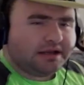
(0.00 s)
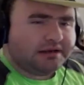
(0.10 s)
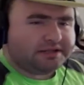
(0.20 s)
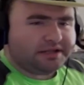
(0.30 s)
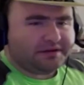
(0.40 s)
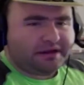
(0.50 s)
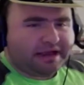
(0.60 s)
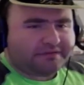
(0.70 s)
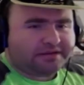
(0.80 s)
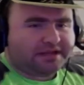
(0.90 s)
I'm telling you,
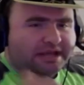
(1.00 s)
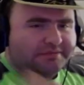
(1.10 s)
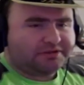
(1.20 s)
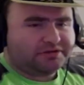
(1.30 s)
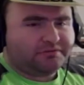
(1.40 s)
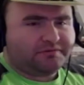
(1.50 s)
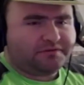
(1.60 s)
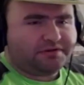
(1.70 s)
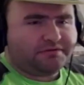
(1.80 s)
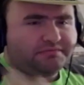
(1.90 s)
after the Yamato
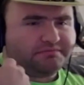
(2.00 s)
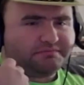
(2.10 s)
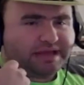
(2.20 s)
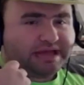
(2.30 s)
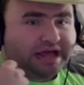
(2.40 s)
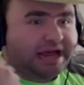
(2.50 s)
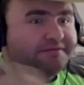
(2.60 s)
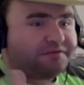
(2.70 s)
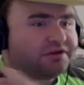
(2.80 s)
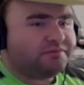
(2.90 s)
reveal,
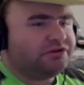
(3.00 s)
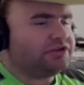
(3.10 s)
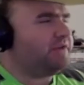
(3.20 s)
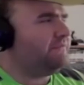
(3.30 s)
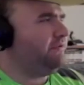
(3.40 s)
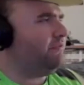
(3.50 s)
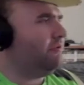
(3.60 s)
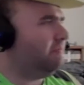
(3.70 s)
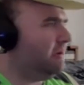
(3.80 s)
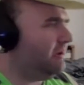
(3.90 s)
I feel like we should have a new
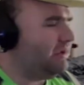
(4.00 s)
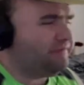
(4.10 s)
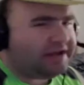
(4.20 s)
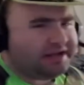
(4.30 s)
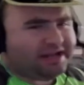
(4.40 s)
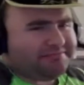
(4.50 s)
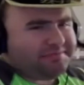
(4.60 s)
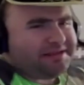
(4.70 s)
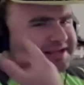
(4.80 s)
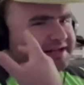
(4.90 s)
opening. If not now,
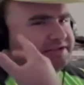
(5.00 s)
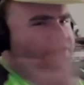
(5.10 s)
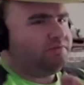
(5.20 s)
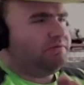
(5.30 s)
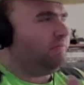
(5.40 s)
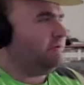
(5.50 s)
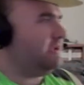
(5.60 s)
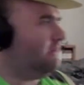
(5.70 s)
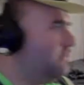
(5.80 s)
maybe like in October, we should